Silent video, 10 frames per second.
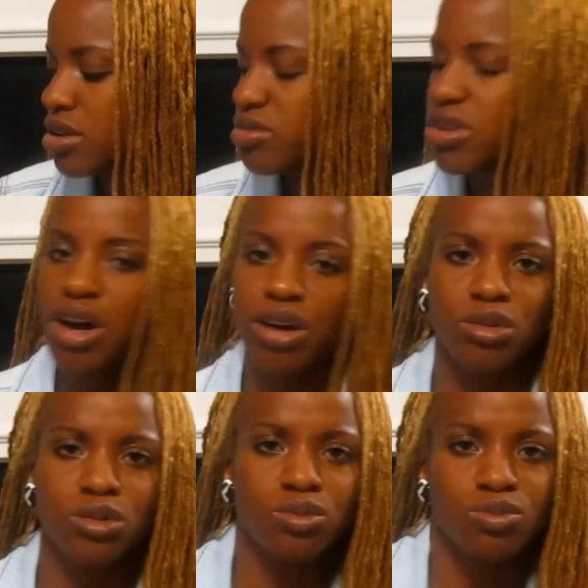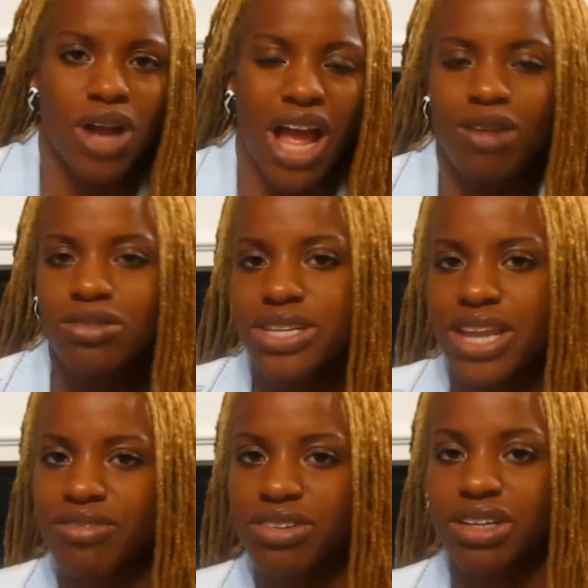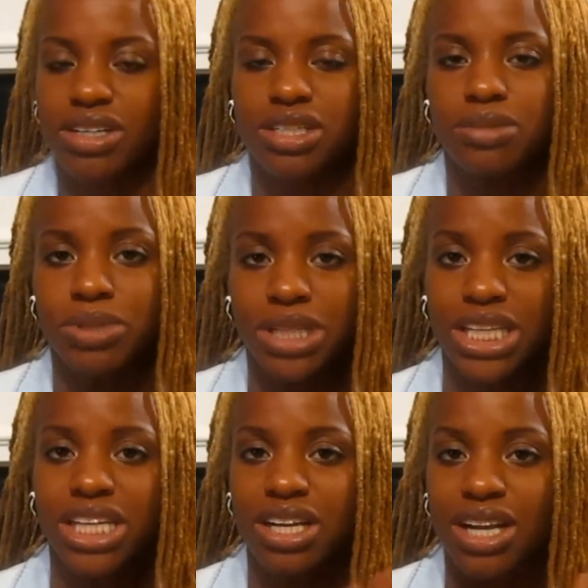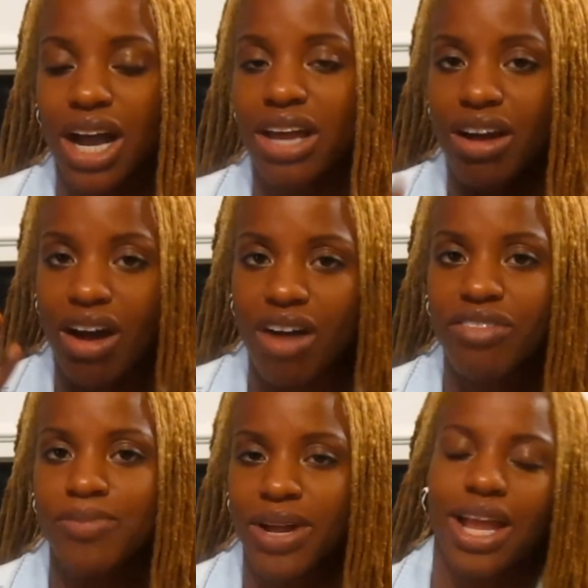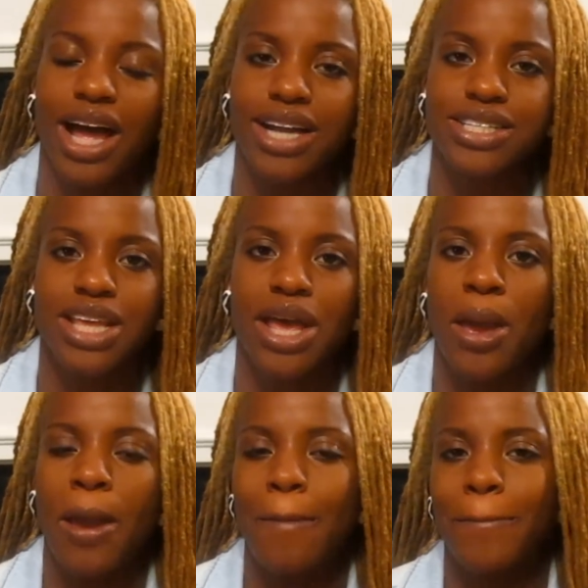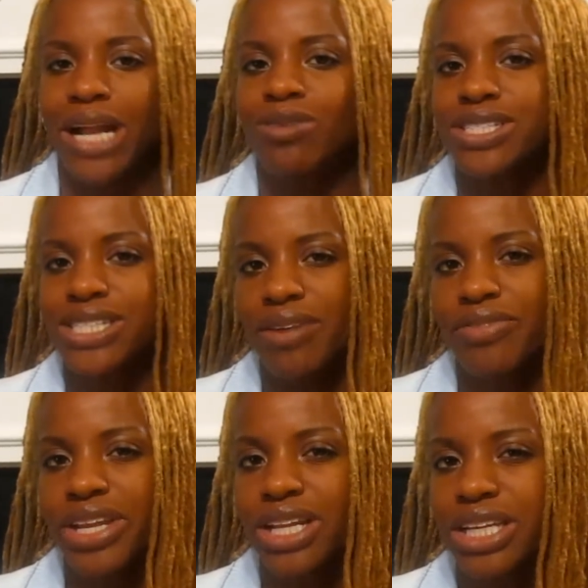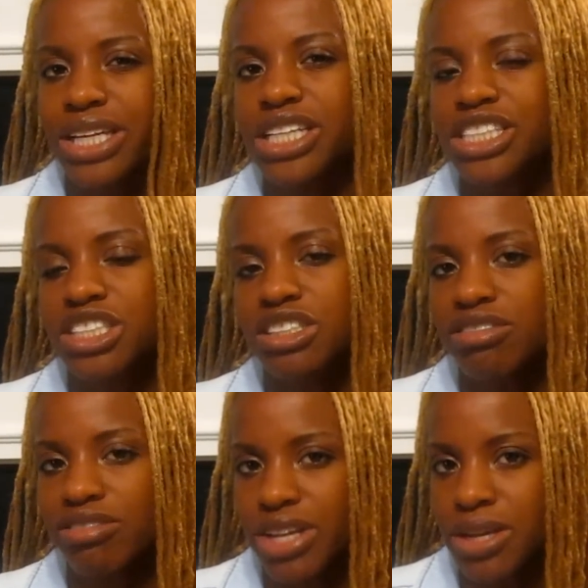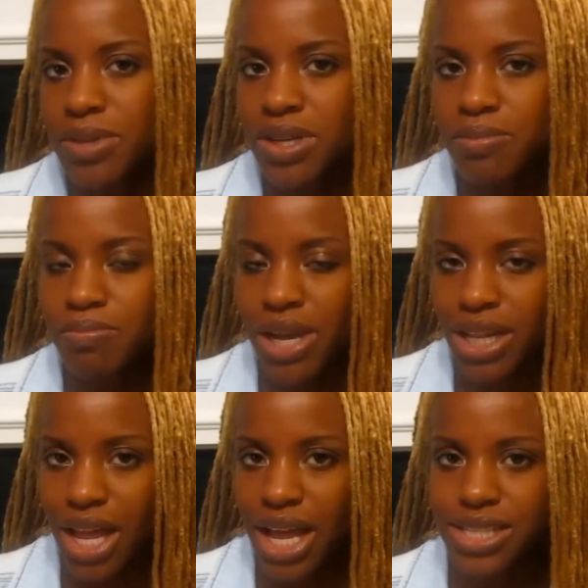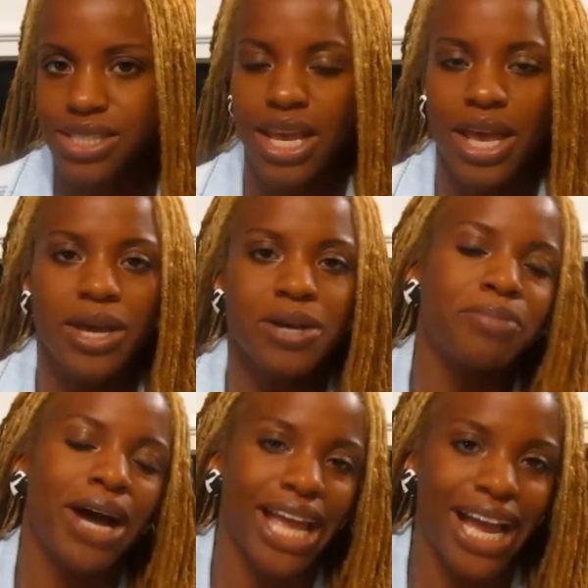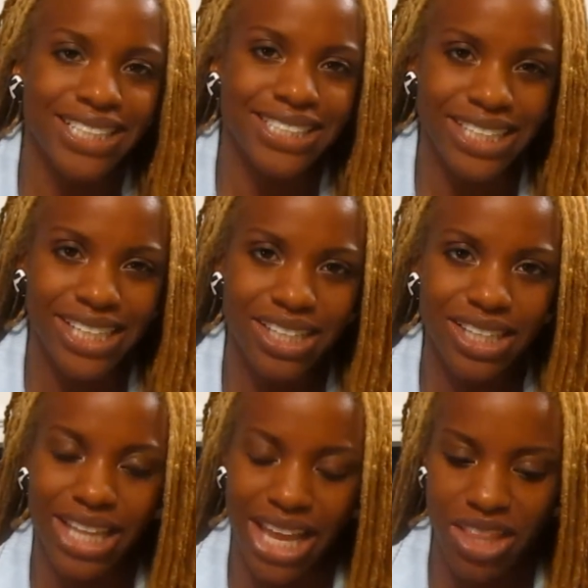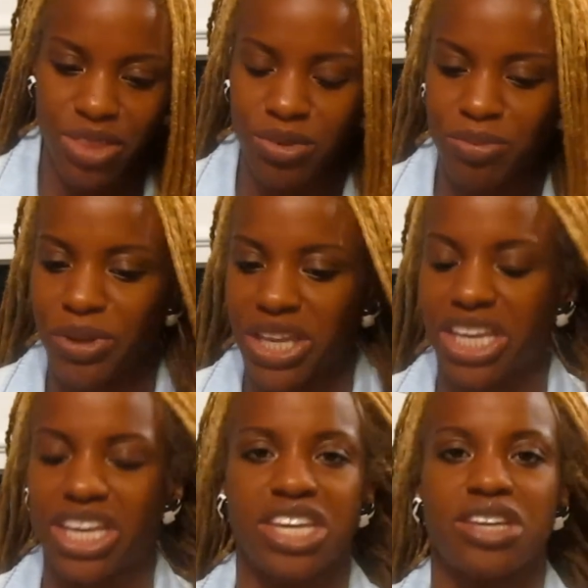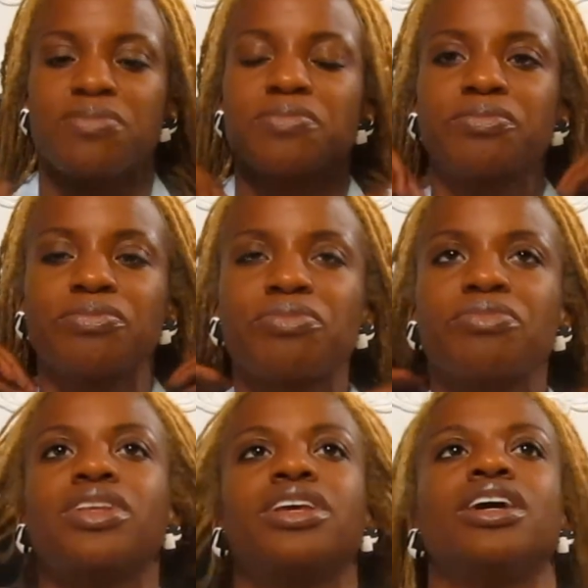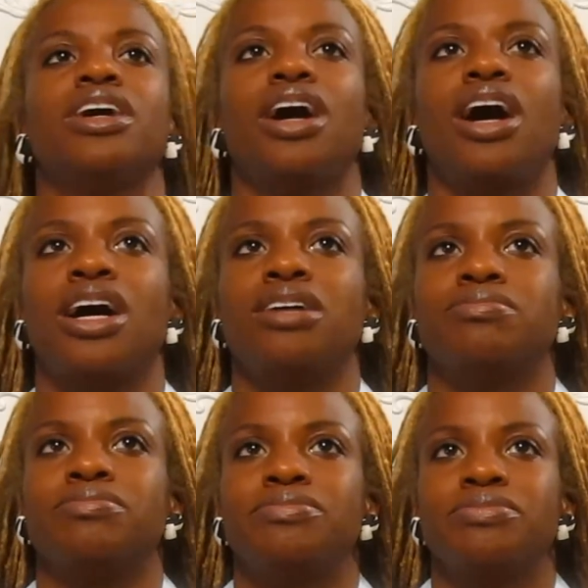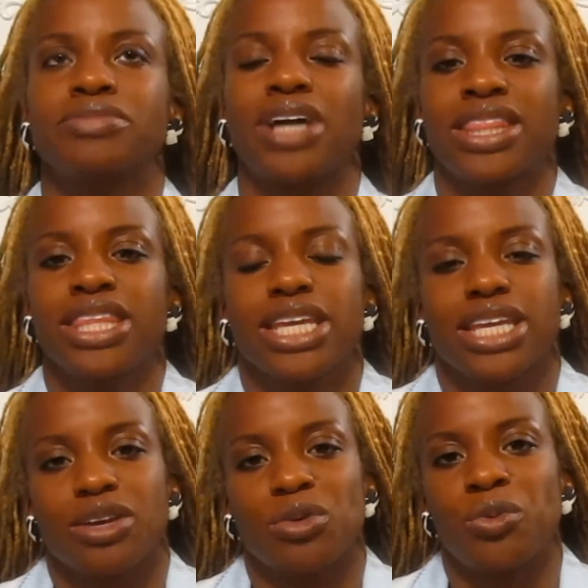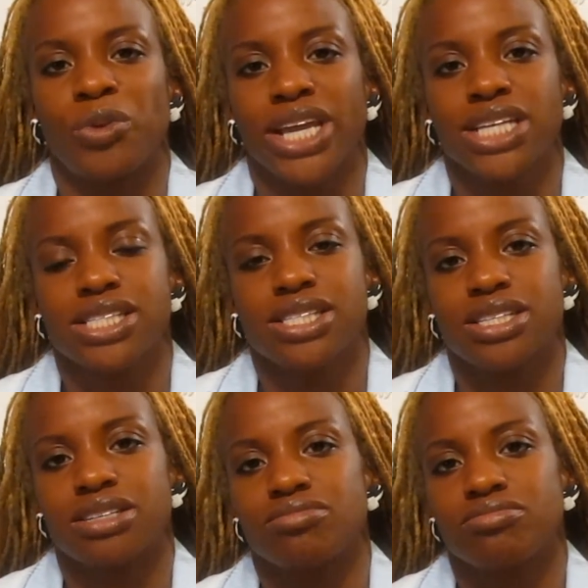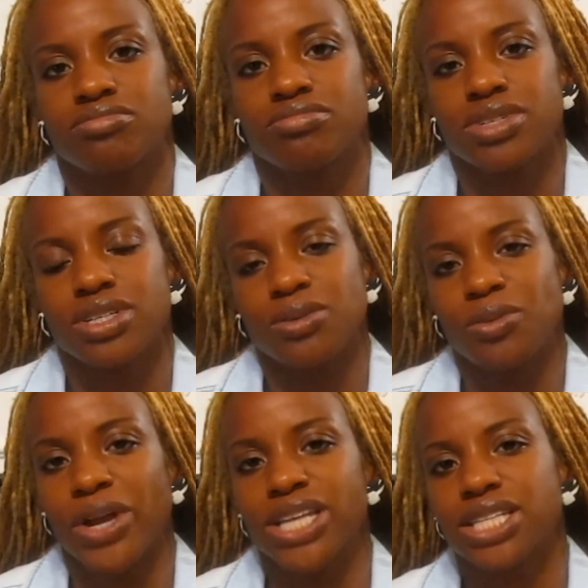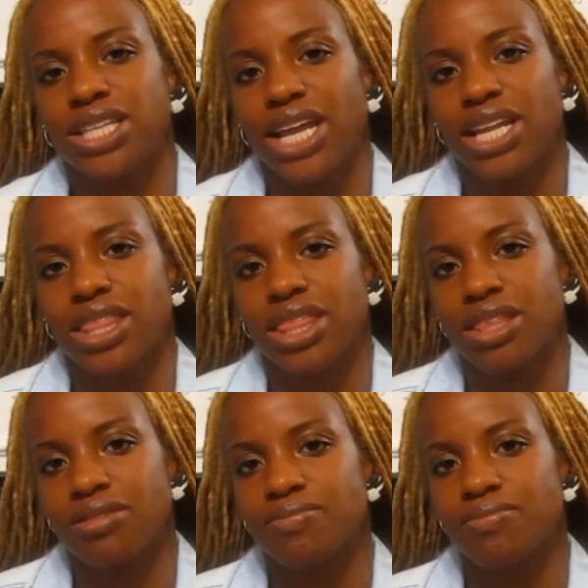No, I will never completely cut off my locks, but I will definitely trim my locks. My ideal length would be, I think waist length.